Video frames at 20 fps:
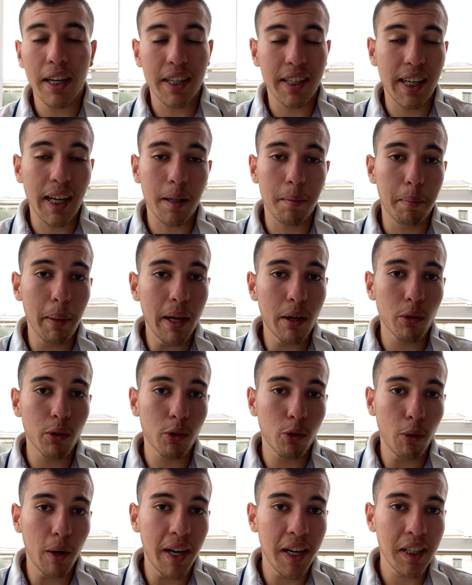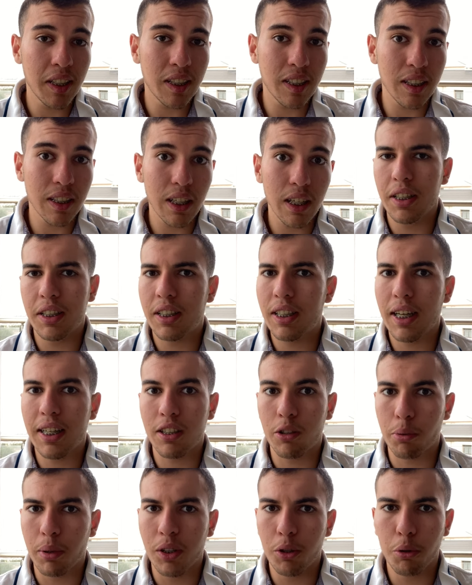get better grades. It
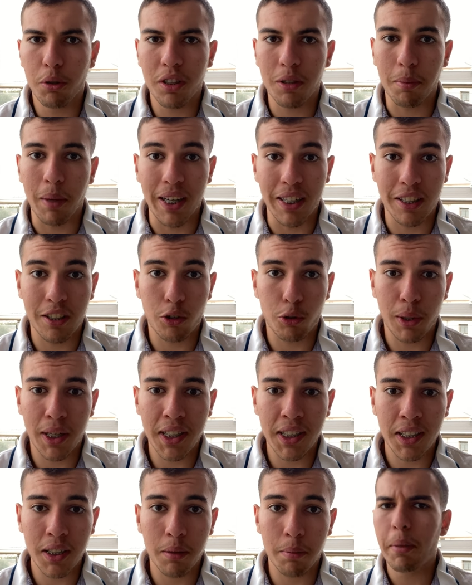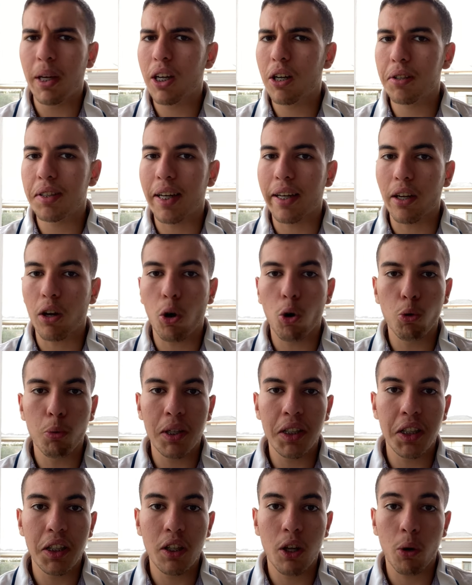has reduced my stress because I
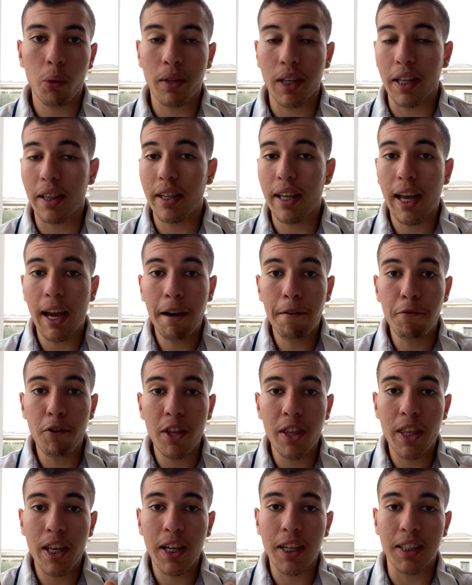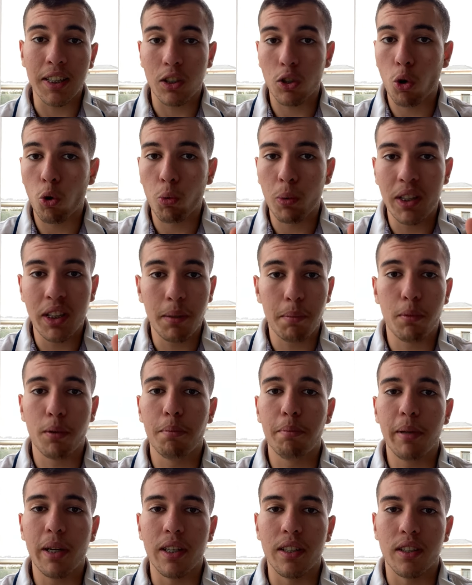already know that everything is already
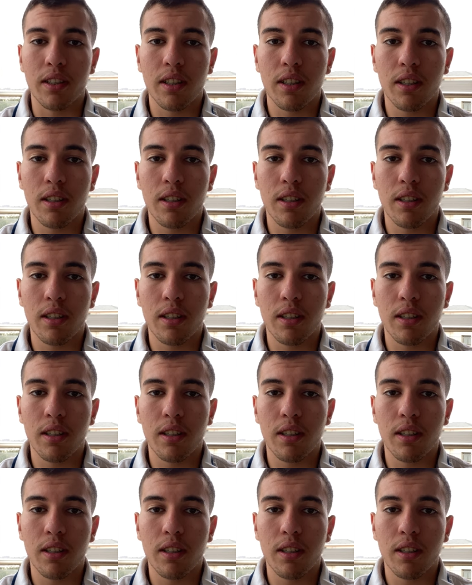prepared.